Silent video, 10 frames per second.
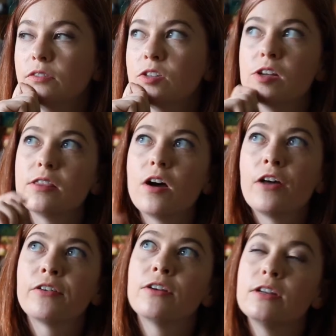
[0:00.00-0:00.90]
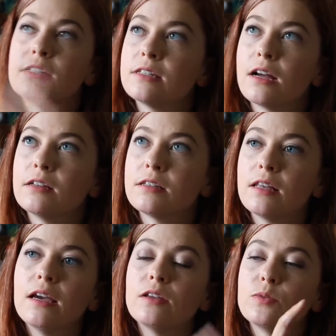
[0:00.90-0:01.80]
so that the author can discuss
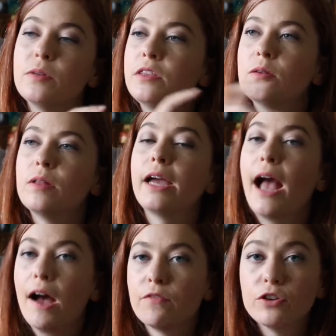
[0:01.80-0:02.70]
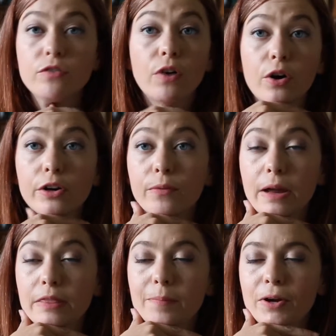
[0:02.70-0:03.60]
things with you like after you've already
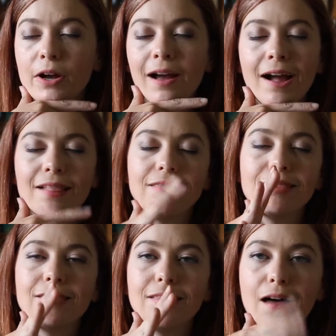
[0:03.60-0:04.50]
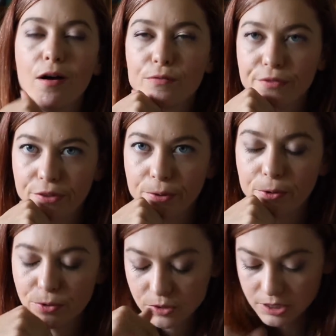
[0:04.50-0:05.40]
read the book. I love
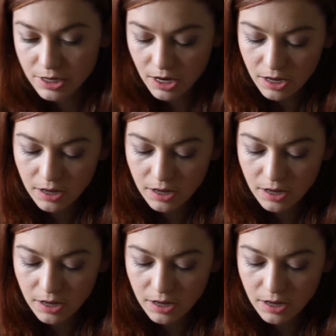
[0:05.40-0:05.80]
those.